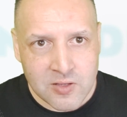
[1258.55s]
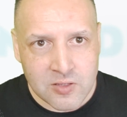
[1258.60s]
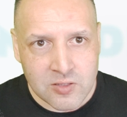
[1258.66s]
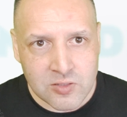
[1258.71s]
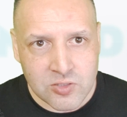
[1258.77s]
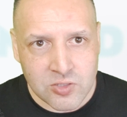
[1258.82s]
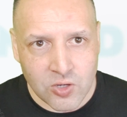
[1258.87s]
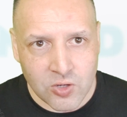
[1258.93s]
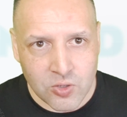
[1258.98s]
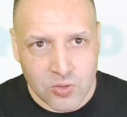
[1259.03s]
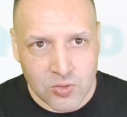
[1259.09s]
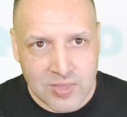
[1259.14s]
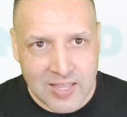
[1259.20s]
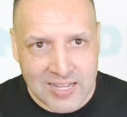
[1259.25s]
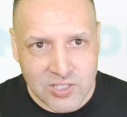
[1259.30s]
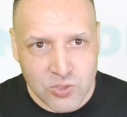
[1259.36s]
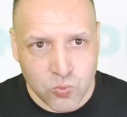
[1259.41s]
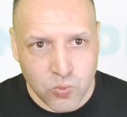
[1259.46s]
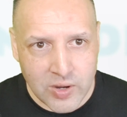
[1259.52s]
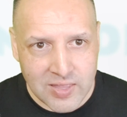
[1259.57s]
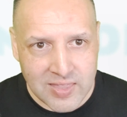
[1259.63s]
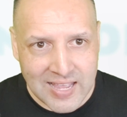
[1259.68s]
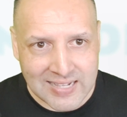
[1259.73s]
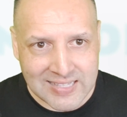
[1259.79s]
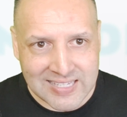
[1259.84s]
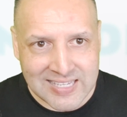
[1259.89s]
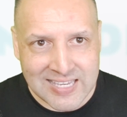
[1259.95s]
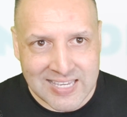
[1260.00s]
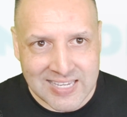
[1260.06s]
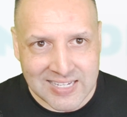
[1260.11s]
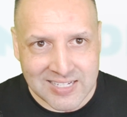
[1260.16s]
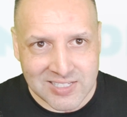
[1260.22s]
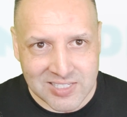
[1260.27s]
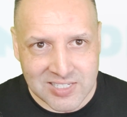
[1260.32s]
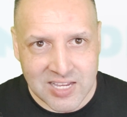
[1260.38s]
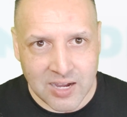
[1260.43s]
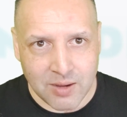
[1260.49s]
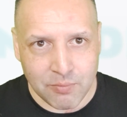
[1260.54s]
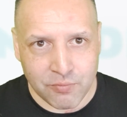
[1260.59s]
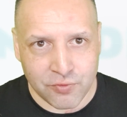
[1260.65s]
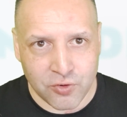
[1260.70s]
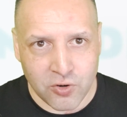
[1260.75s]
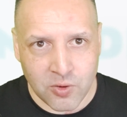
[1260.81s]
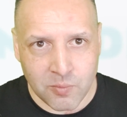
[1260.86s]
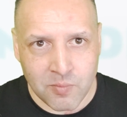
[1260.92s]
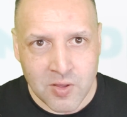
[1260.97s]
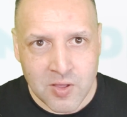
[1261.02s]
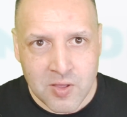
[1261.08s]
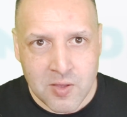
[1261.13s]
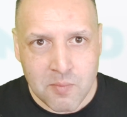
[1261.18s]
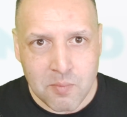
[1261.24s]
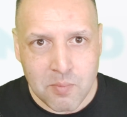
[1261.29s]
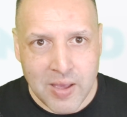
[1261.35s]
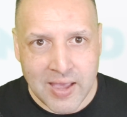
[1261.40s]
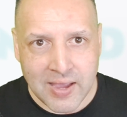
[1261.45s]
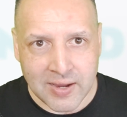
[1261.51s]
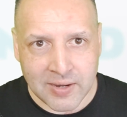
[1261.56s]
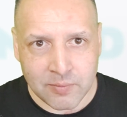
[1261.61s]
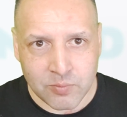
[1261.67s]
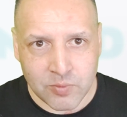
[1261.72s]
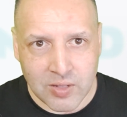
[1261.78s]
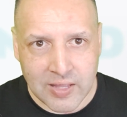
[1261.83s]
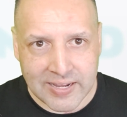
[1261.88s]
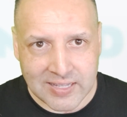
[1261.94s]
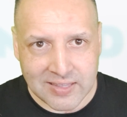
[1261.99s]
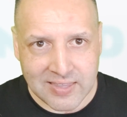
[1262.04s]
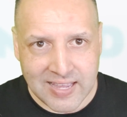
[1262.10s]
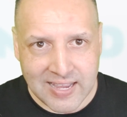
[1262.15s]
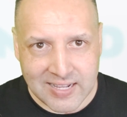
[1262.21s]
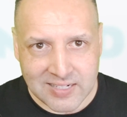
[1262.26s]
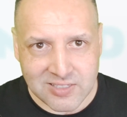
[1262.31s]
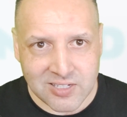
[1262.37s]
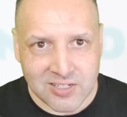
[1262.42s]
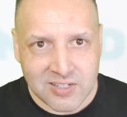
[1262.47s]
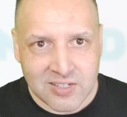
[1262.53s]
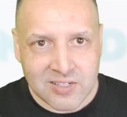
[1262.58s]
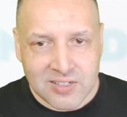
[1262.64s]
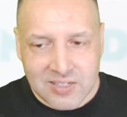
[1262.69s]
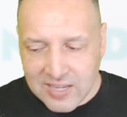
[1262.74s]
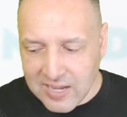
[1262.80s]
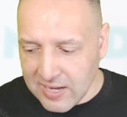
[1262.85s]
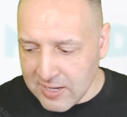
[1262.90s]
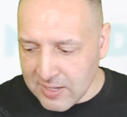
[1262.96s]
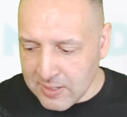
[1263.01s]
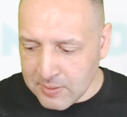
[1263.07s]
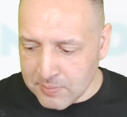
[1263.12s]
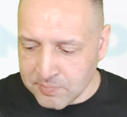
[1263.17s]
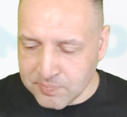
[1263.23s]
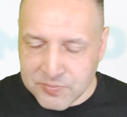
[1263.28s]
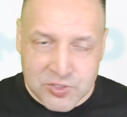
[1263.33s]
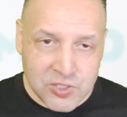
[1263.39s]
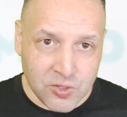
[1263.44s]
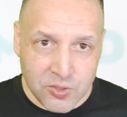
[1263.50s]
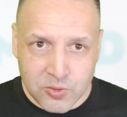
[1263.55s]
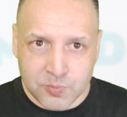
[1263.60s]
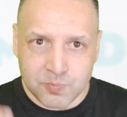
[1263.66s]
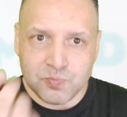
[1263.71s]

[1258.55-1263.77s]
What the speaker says: So that's where that kick has come from. Bang, like that. So